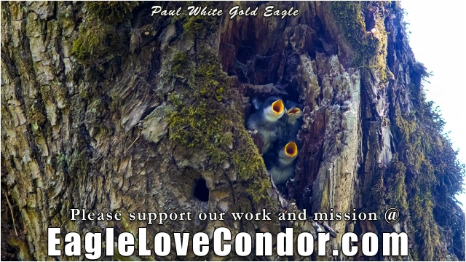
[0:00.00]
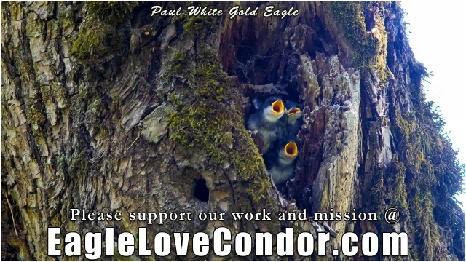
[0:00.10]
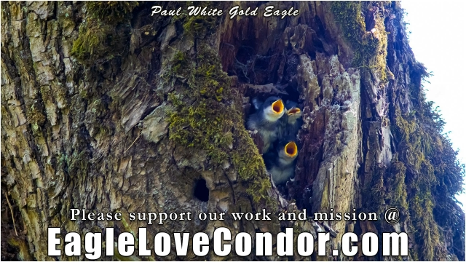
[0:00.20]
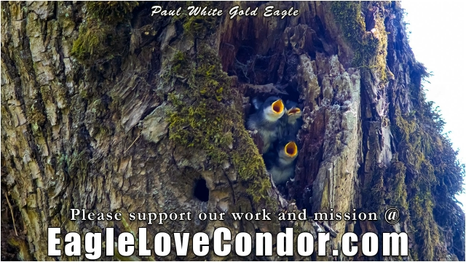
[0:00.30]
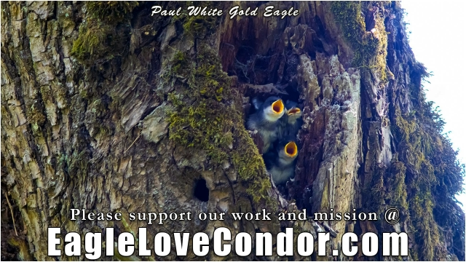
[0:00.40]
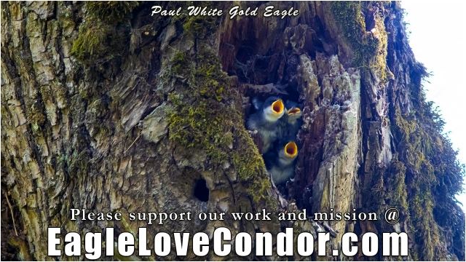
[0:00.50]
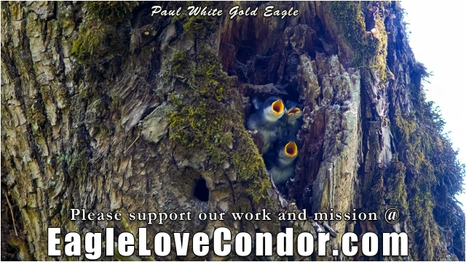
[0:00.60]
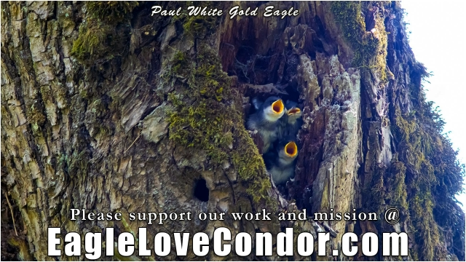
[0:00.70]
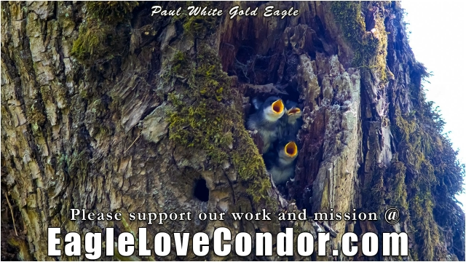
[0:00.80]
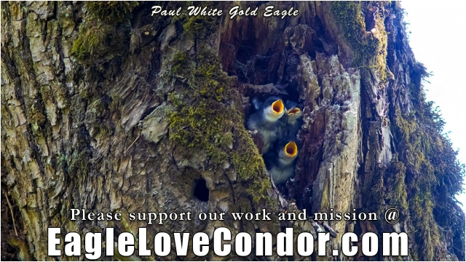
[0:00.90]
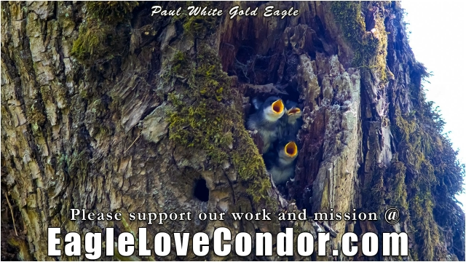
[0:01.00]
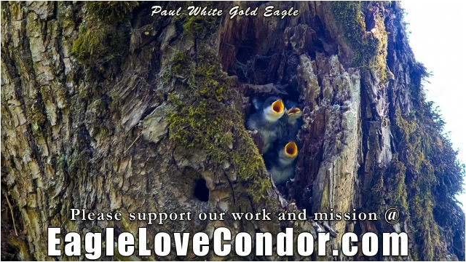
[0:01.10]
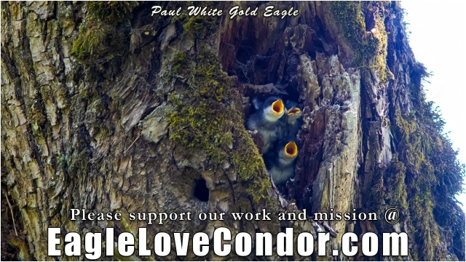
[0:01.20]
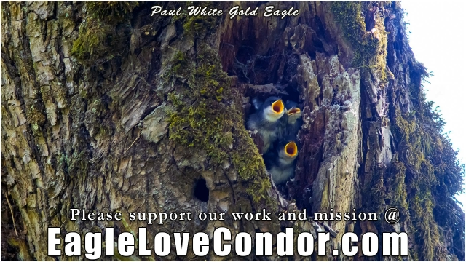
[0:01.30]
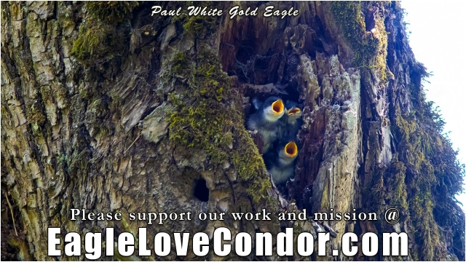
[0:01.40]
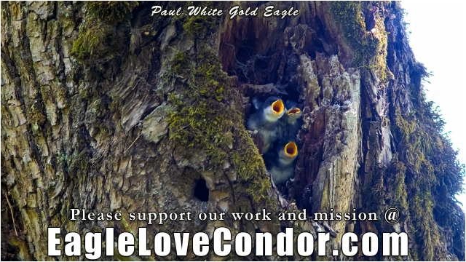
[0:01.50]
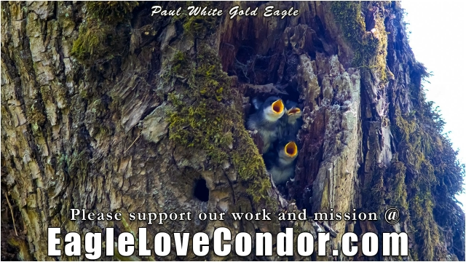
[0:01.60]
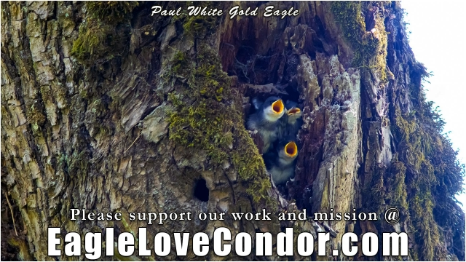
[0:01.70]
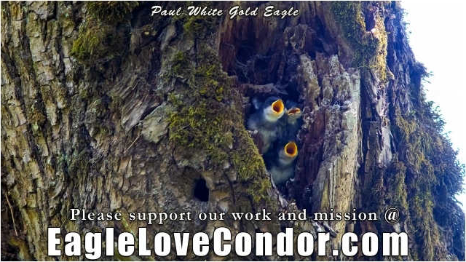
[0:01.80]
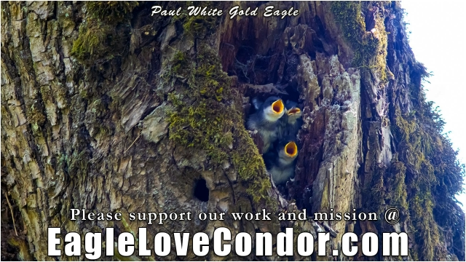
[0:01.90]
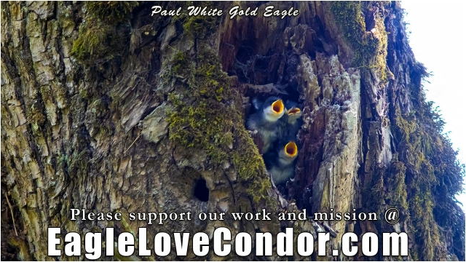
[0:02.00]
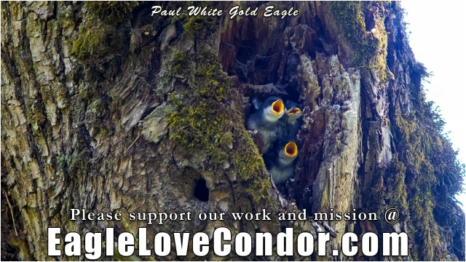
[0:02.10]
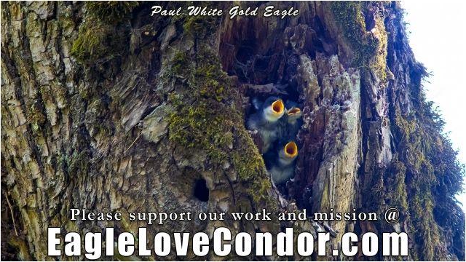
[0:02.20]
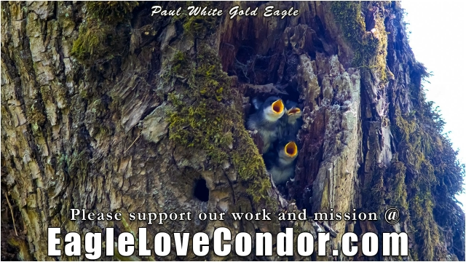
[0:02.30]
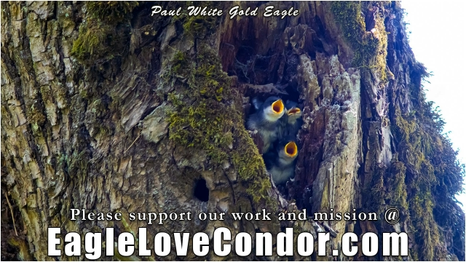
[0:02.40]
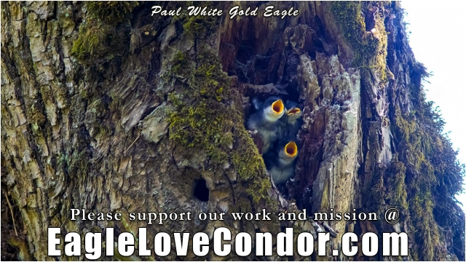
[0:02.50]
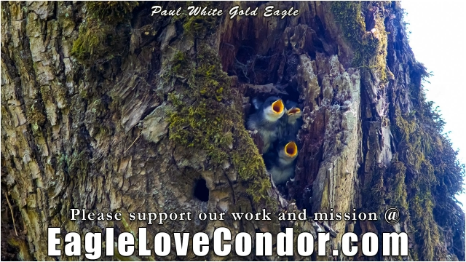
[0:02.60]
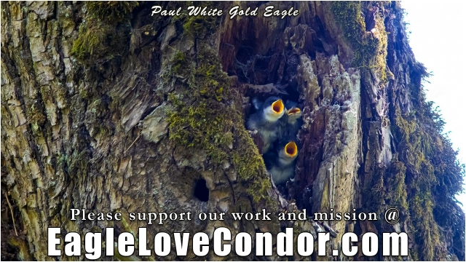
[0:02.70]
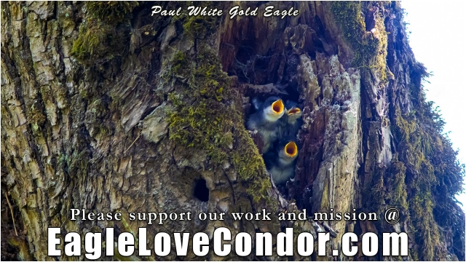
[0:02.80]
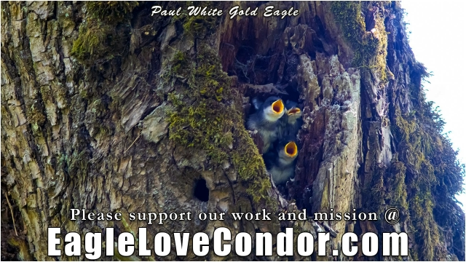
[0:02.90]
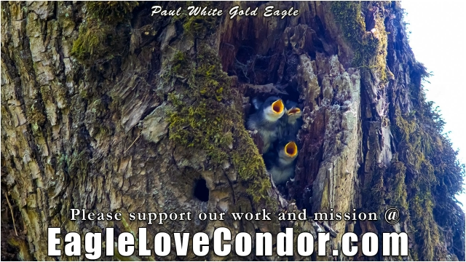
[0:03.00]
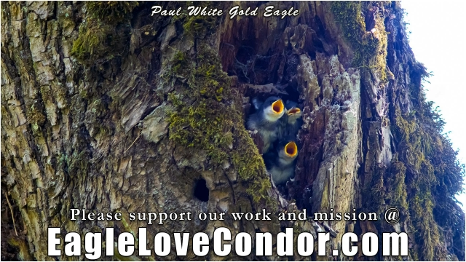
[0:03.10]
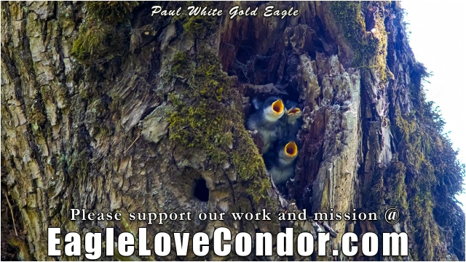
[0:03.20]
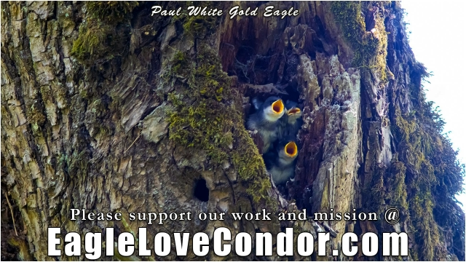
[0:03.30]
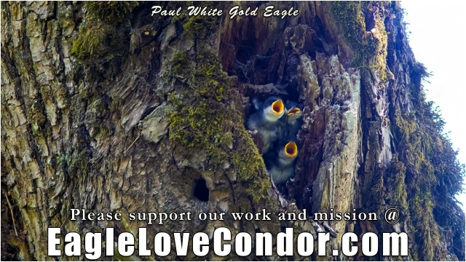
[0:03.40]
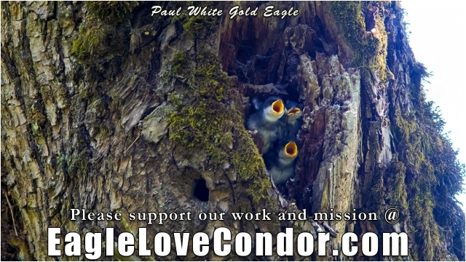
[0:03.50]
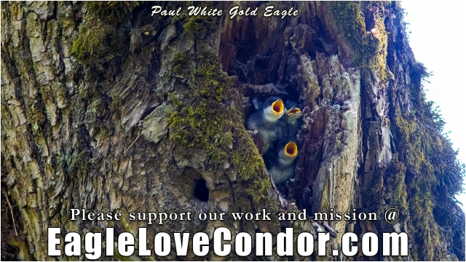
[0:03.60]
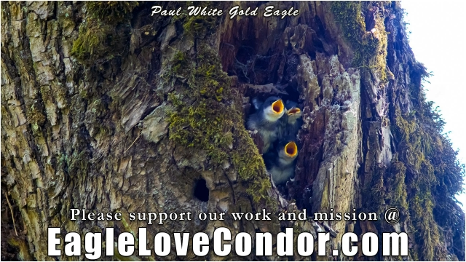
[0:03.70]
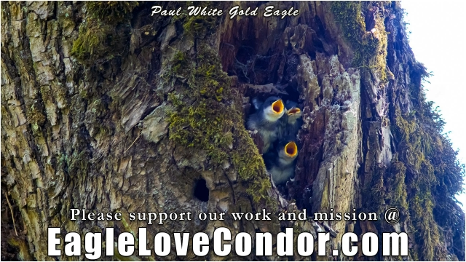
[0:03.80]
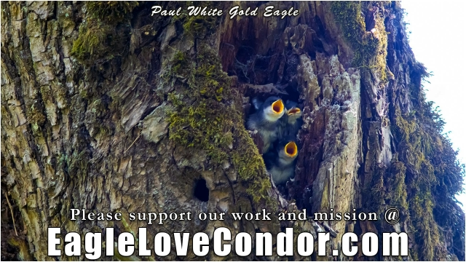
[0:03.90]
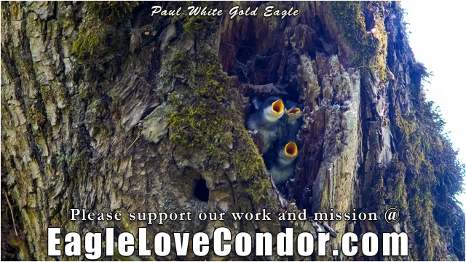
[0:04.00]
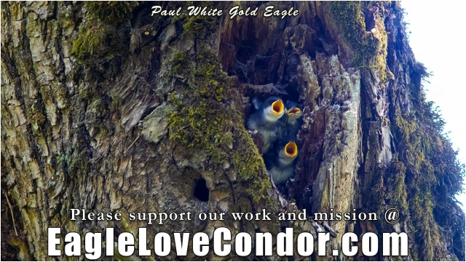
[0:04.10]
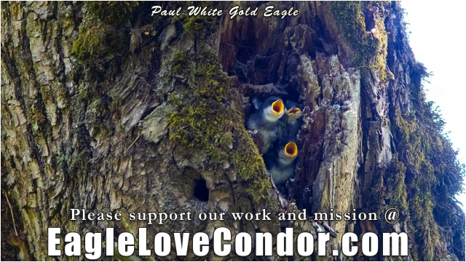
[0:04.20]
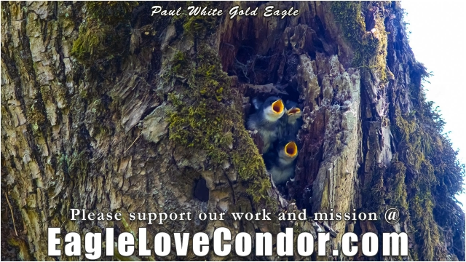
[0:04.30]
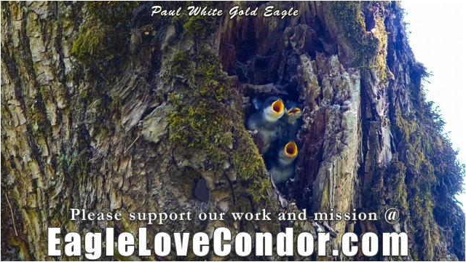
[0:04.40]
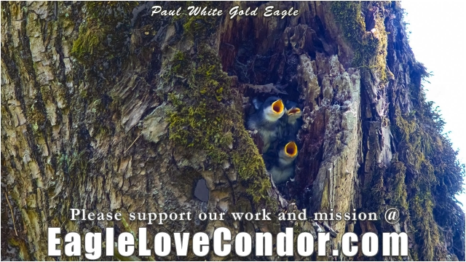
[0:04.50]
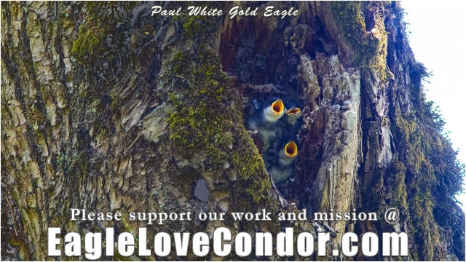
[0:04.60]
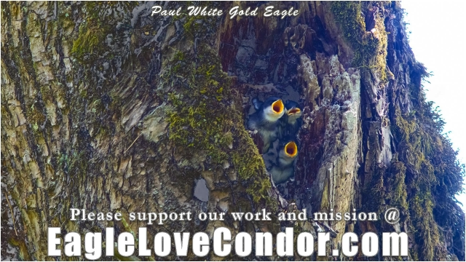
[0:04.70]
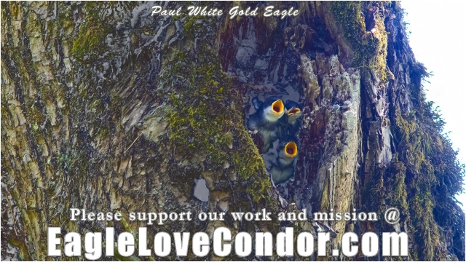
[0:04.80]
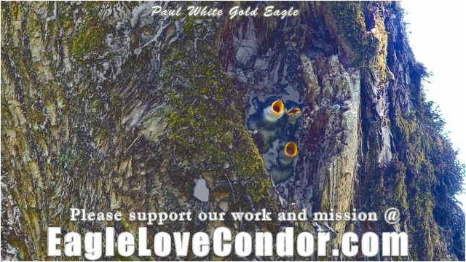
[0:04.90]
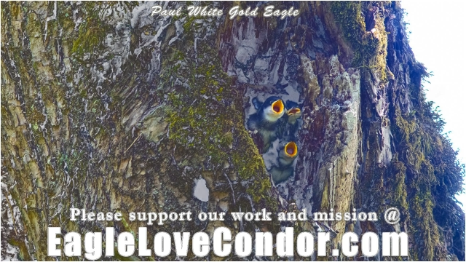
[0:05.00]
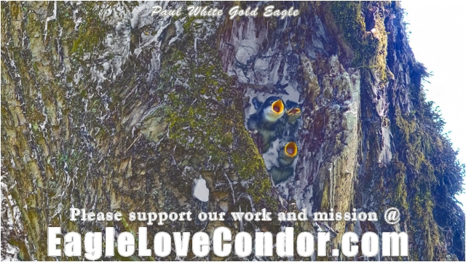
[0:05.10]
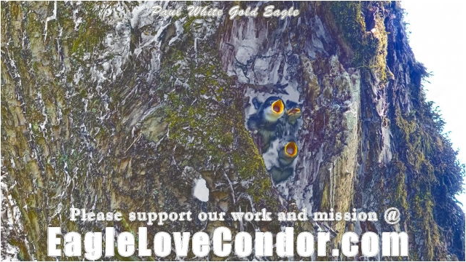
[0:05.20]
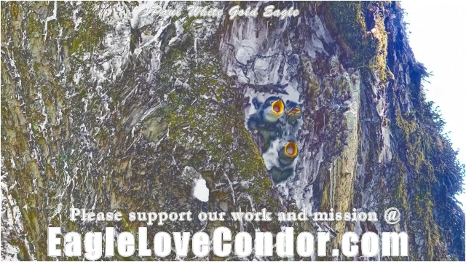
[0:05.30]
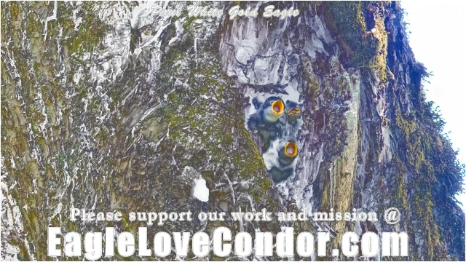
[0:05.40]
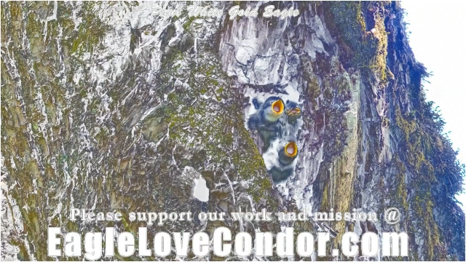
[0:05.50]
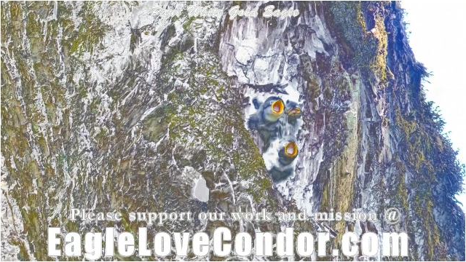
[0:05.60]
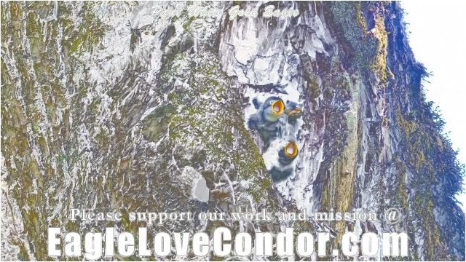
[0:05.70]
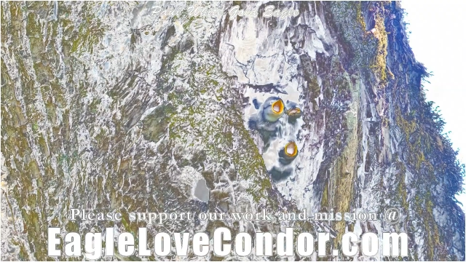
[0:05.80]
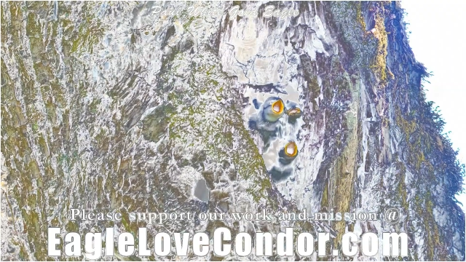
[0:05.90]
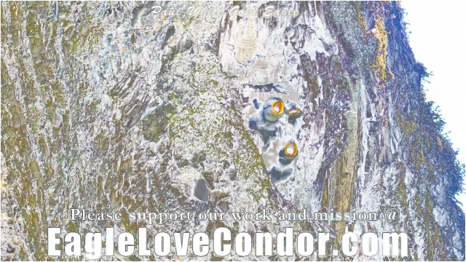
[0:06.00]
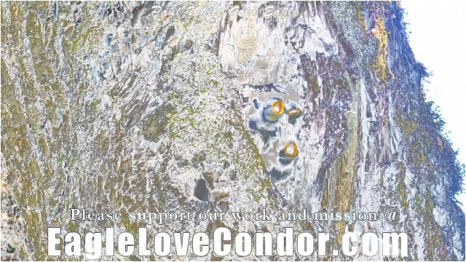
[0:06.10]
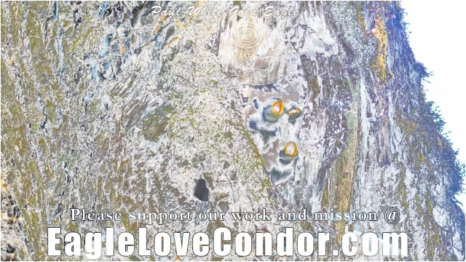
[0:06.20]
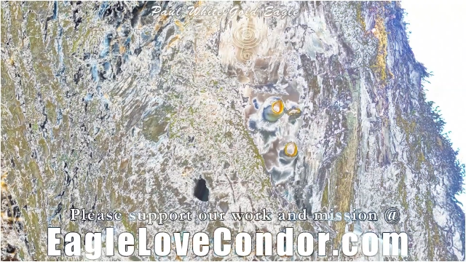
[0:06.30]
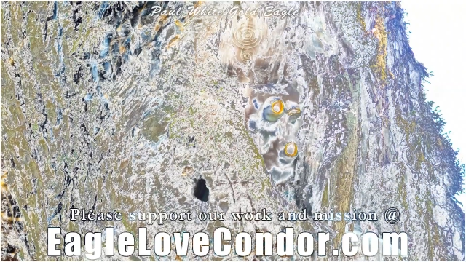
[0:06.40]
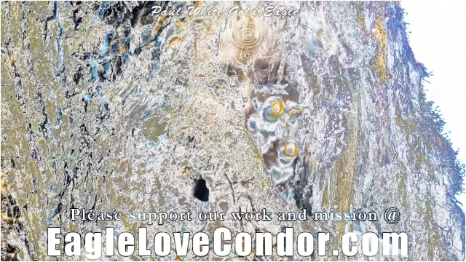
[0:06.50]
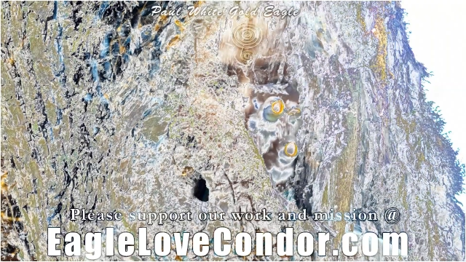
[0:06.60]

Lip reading: (no speaker visible)